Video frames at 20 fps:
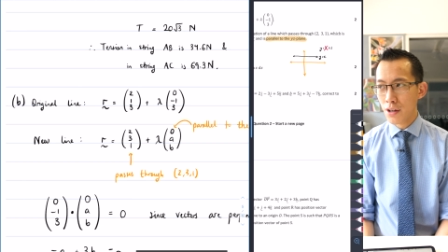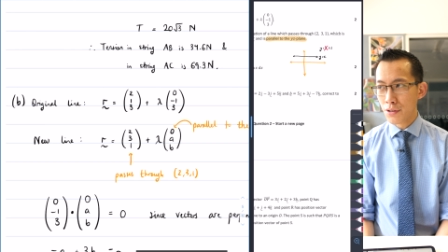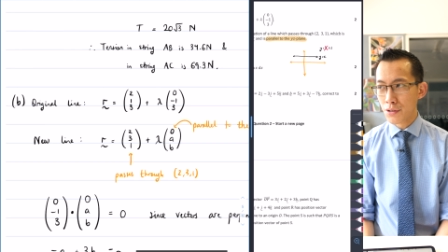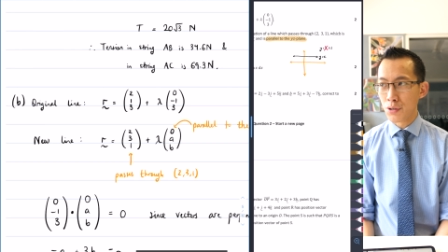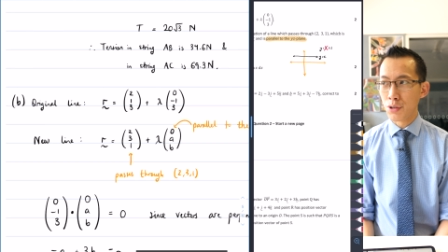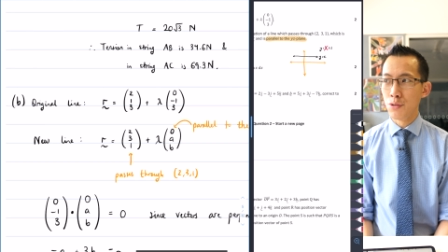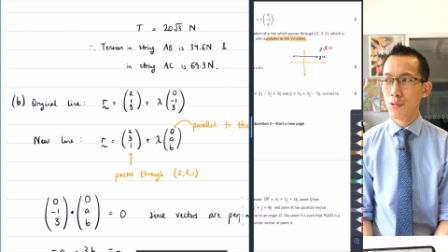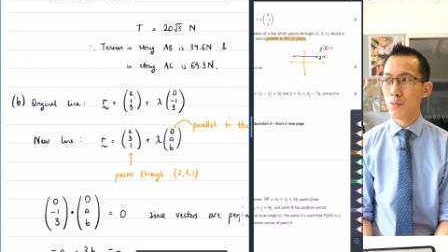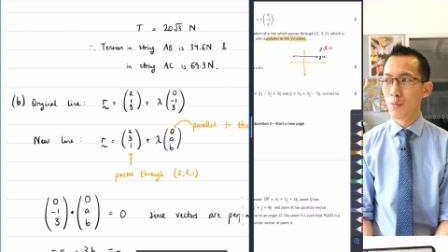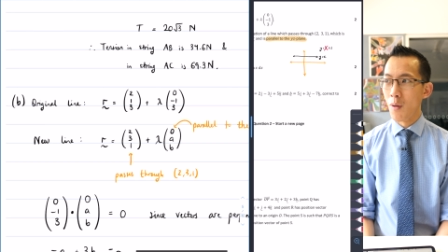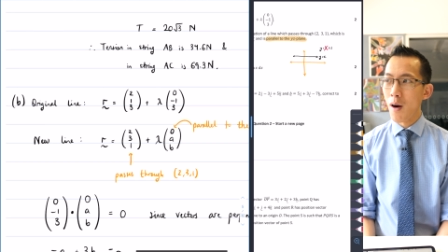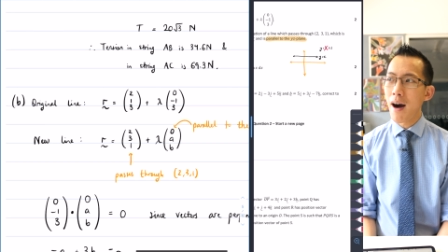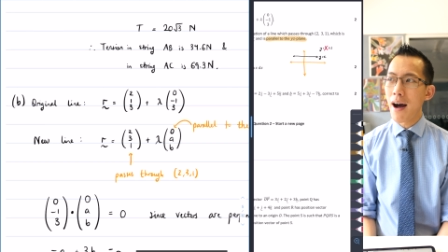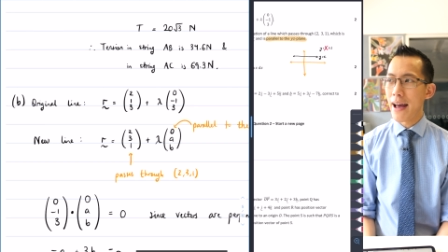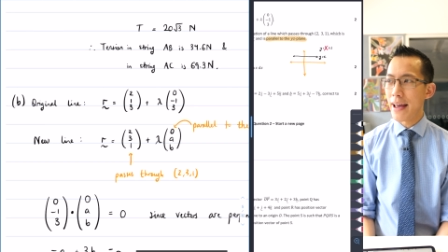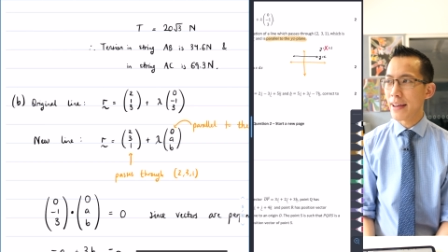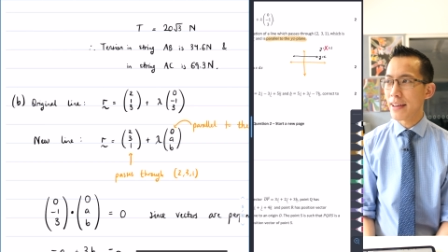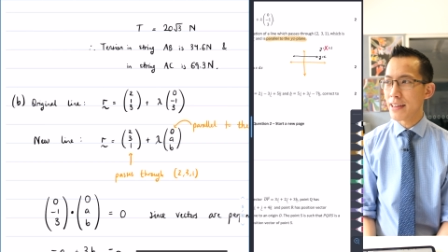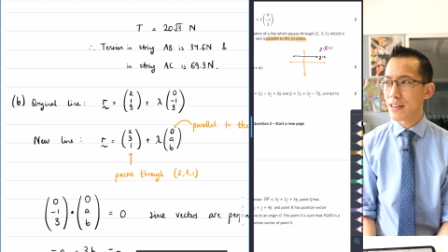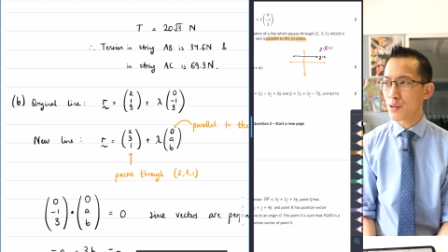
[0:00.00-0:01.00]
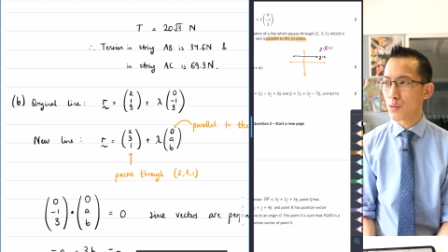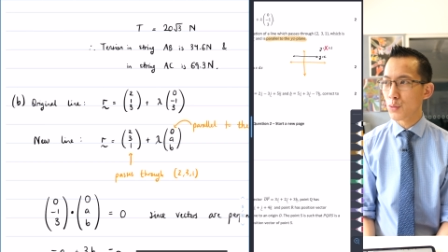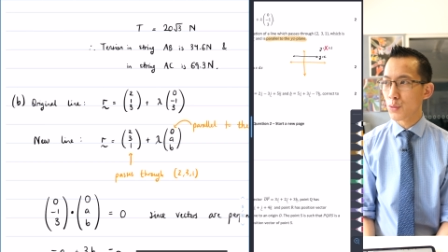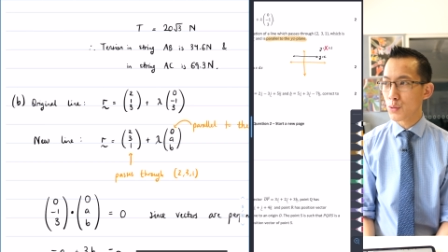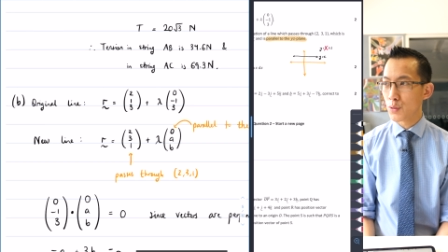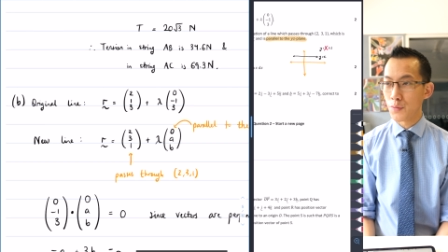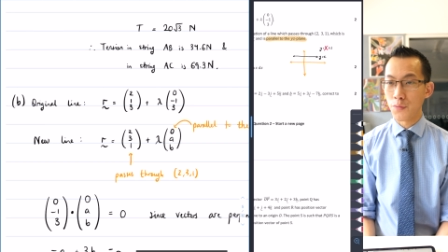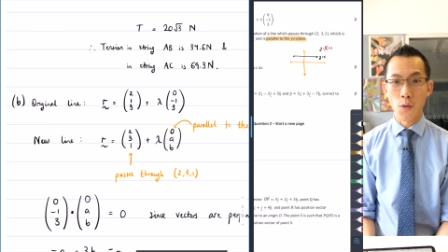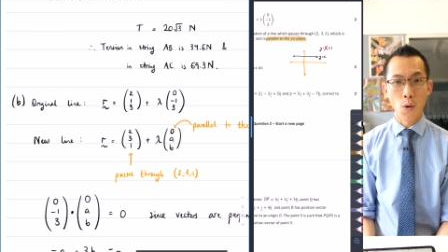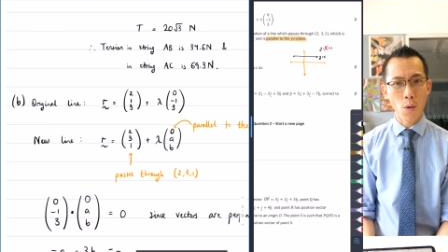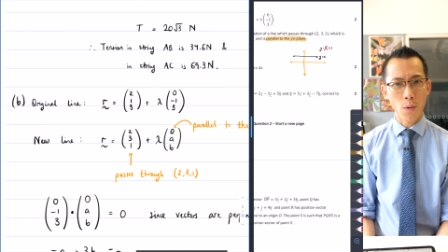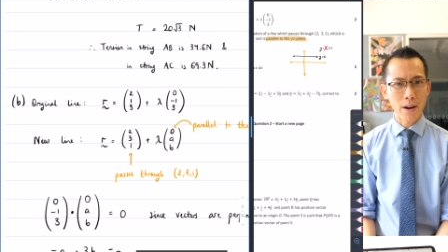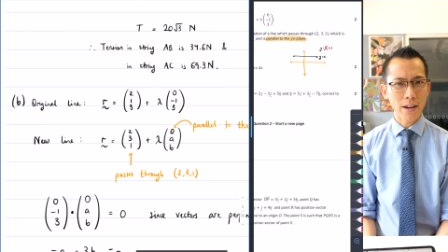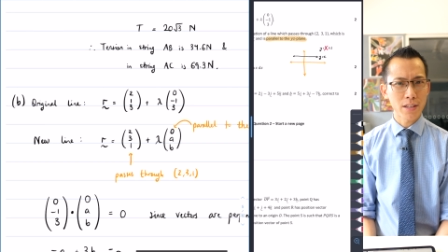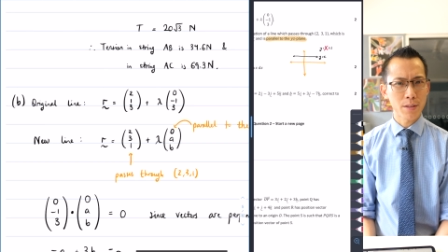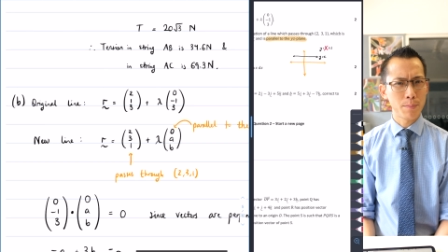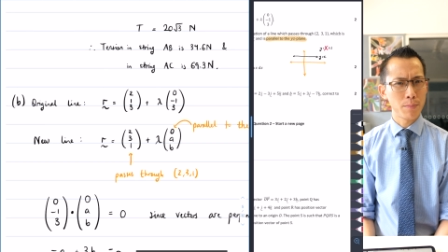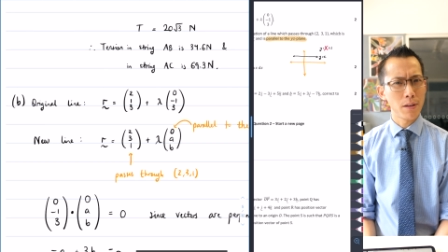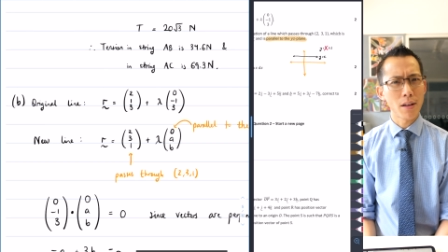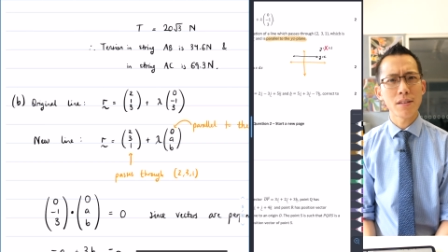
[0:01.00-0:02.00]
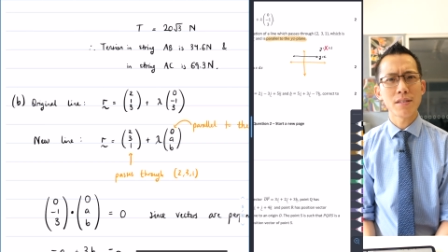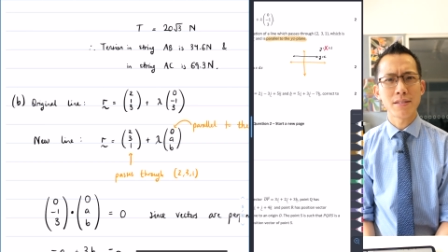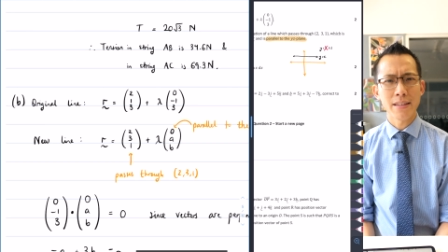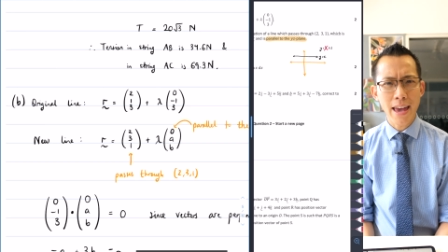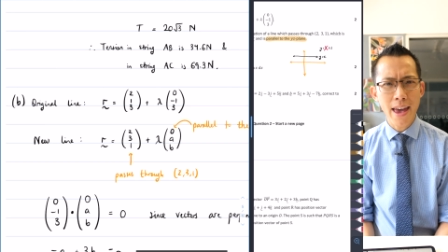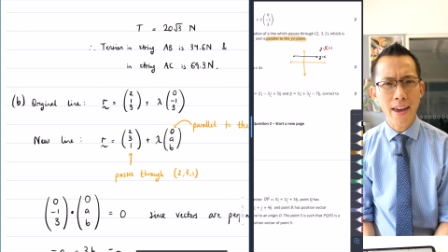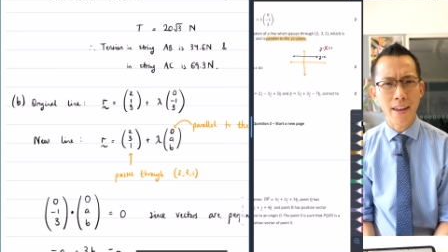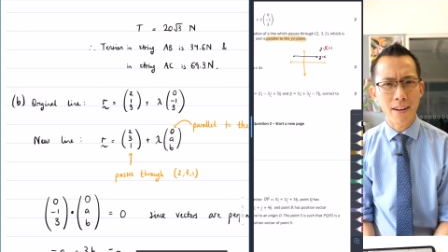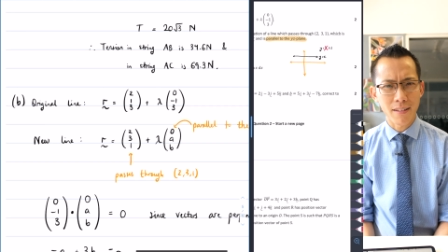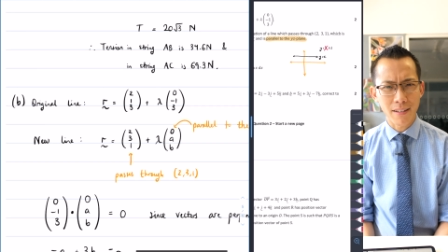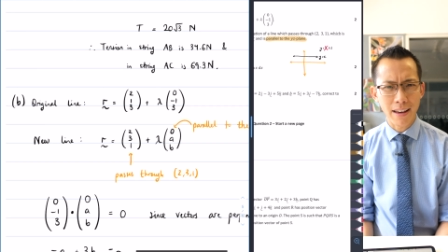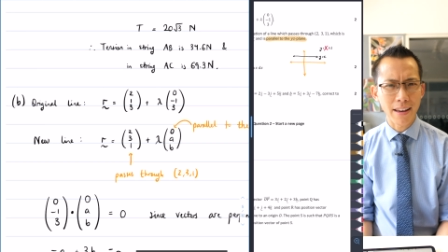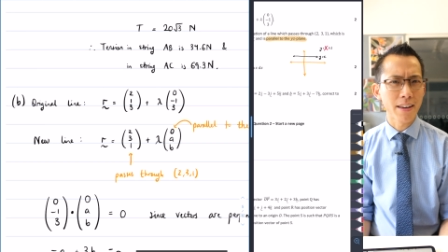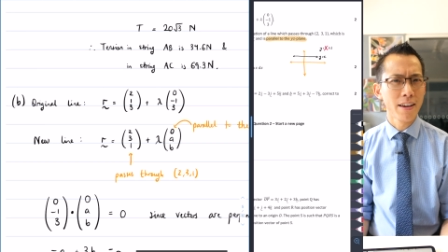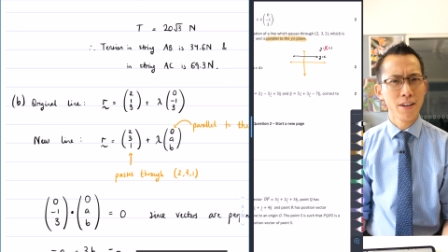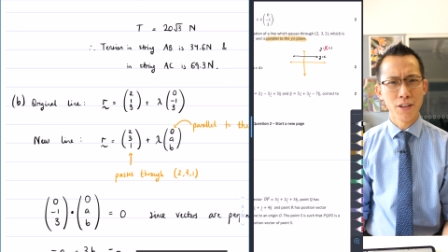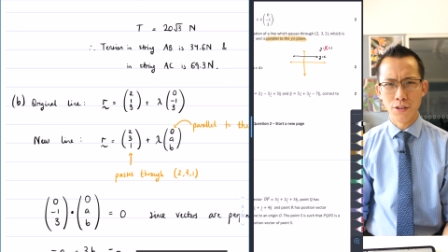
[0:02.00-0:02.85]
2y equals 4x plus 10 like